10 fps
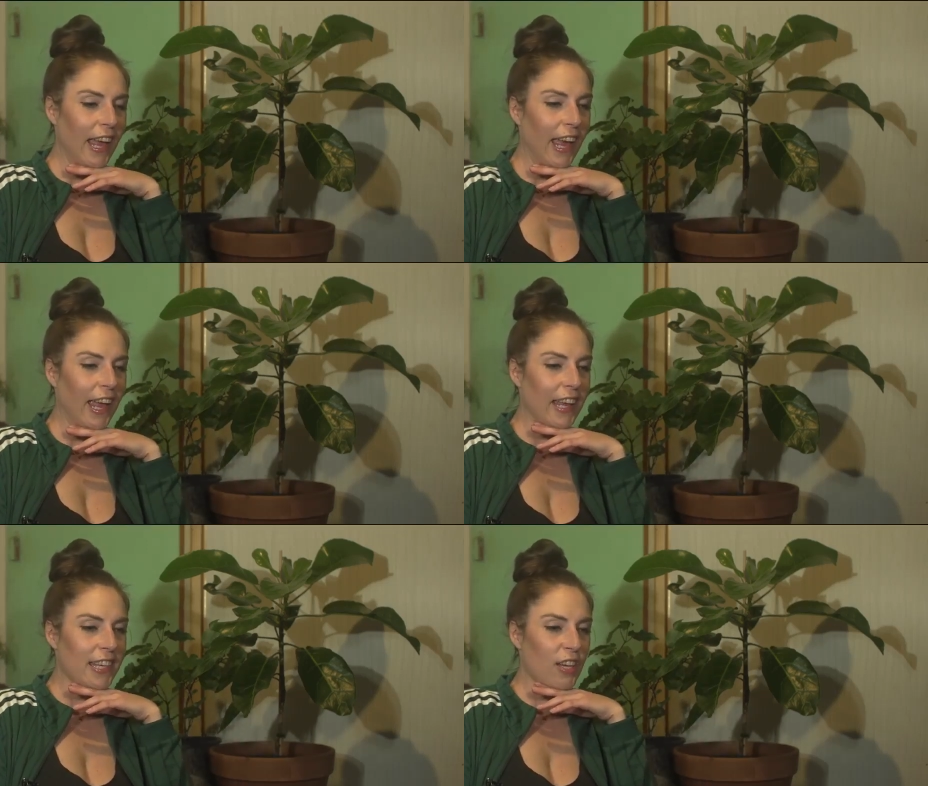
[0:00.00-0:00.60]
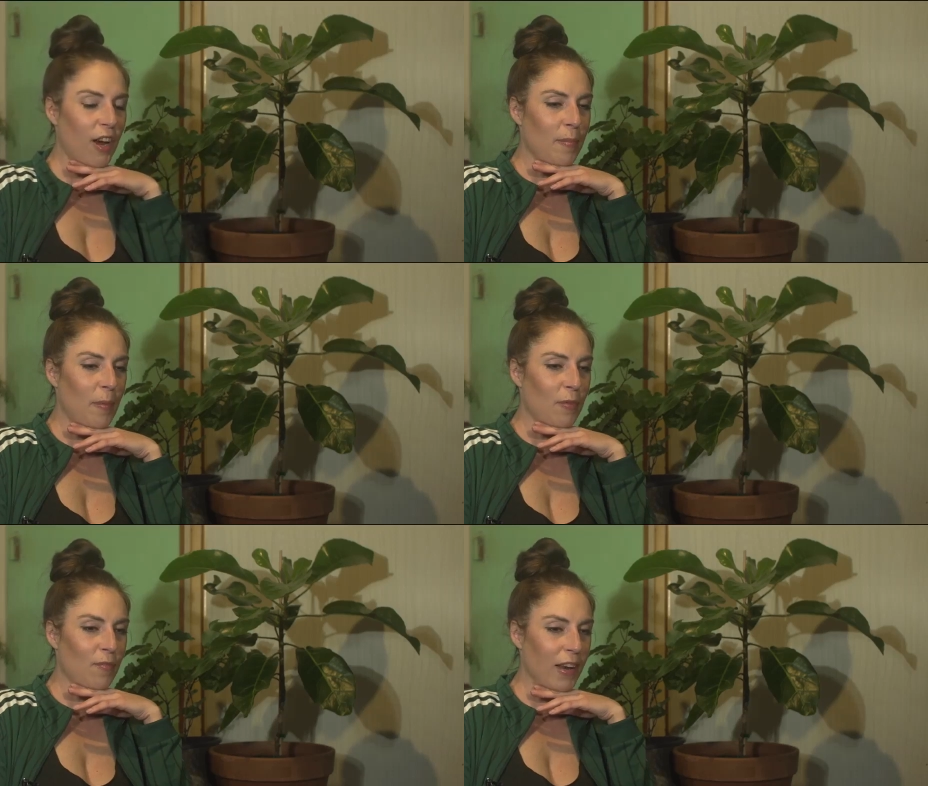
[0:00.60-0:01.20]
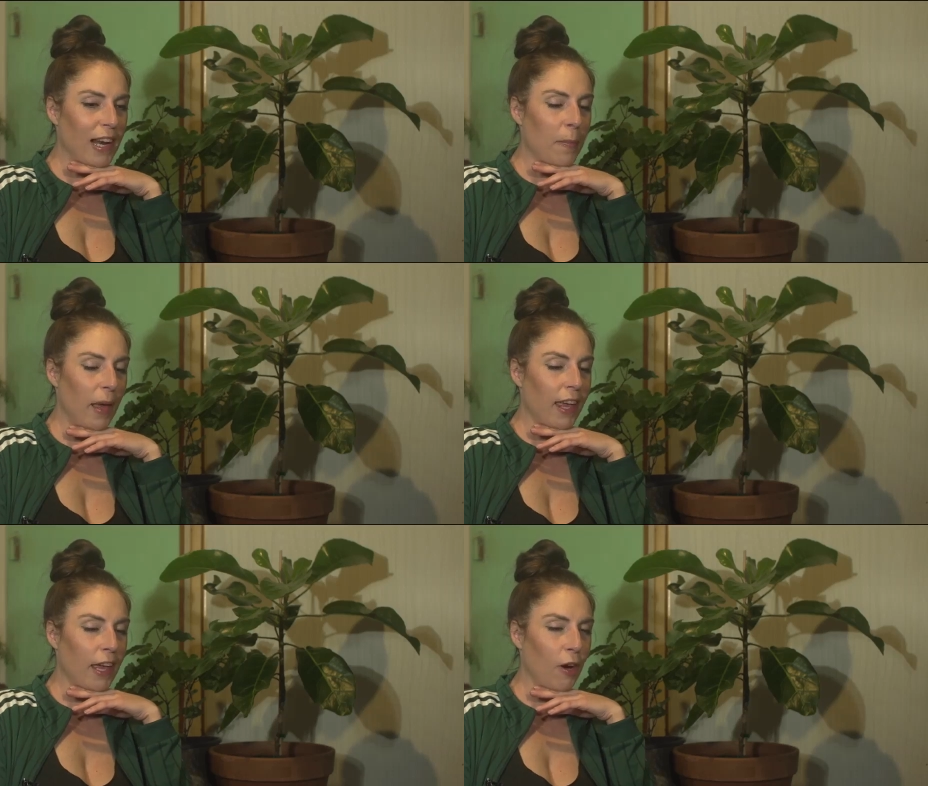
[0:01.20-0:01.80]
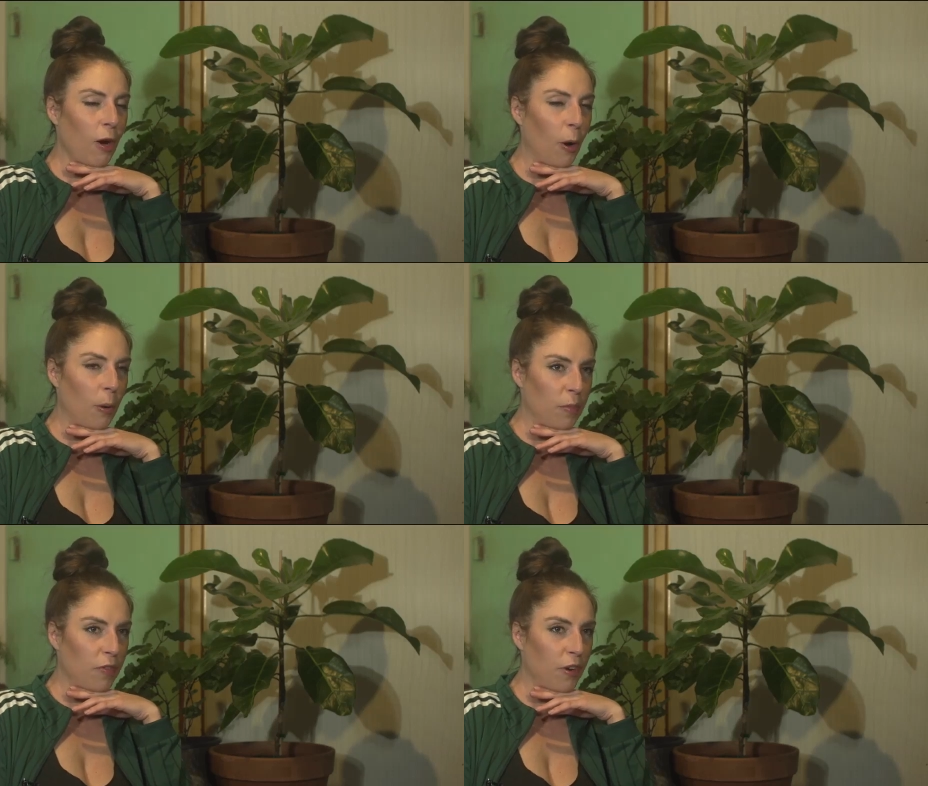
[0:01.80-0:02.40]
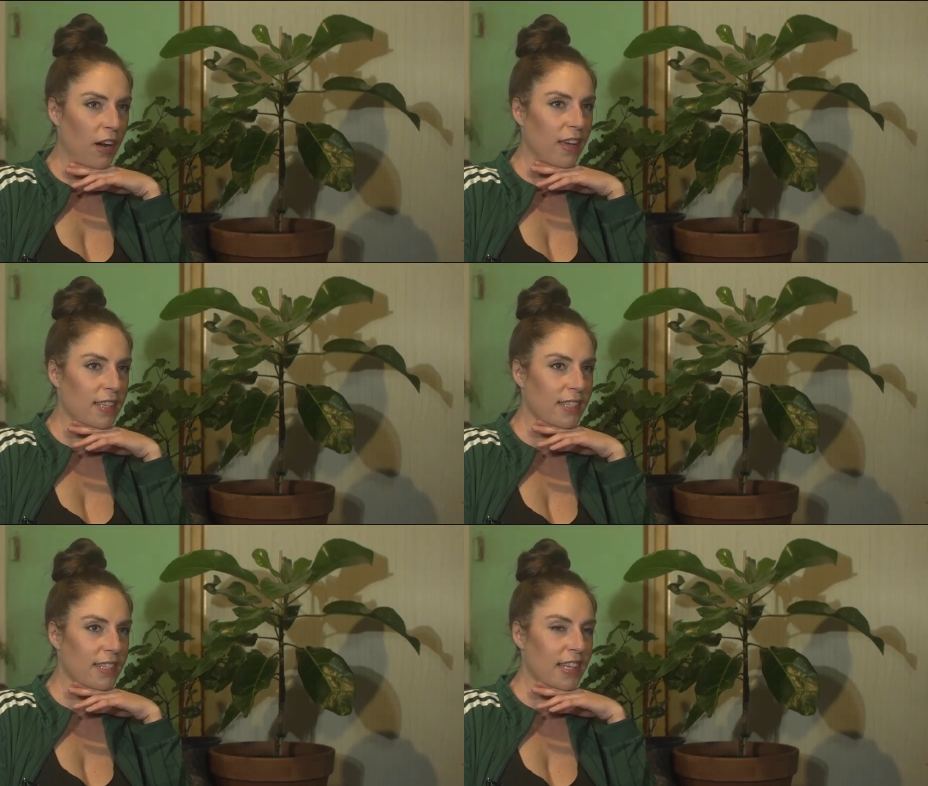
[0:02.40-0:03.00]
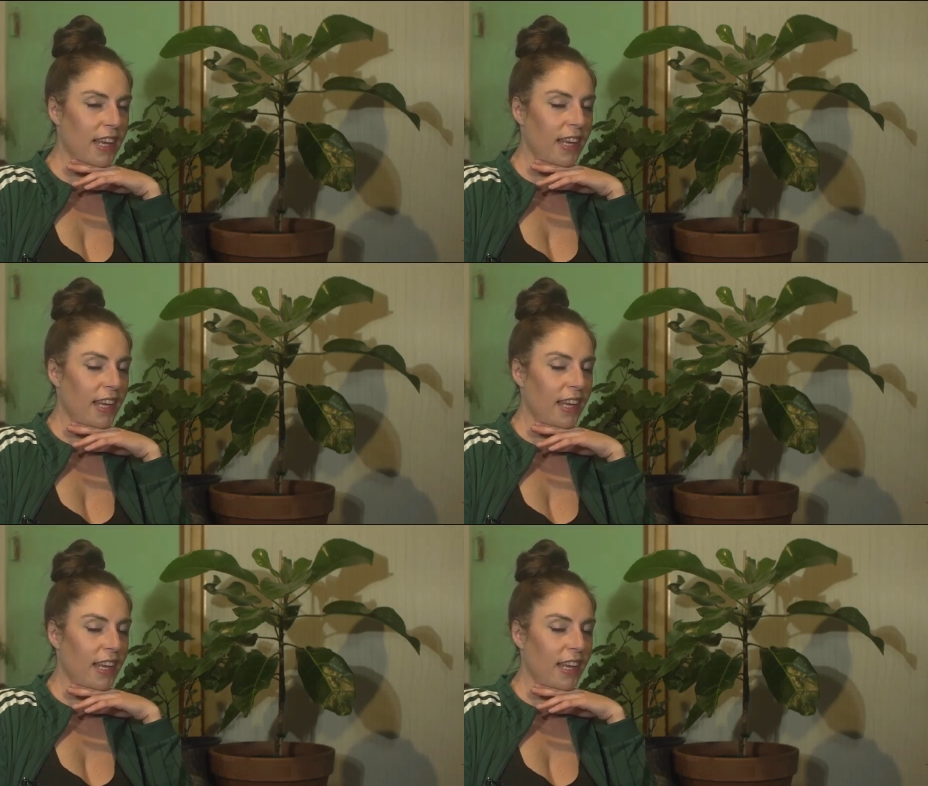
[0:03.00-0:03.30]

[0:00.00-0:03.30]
and I remember really making a home for us,